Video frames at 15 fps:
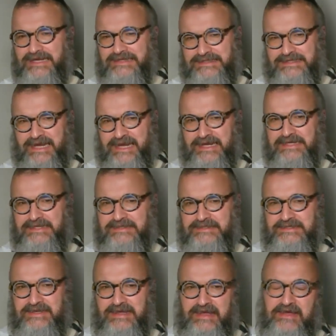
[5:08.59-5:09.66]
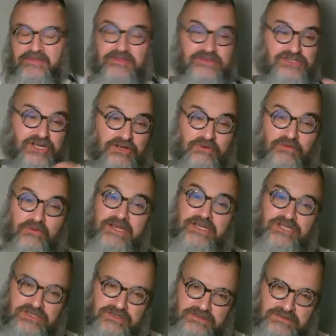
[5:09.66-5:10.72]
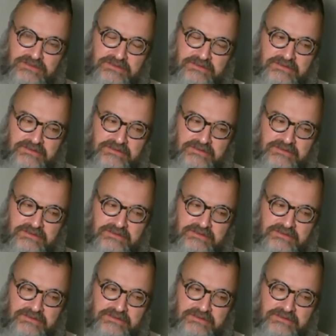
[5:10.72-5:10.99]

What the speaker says: 1980s, the generation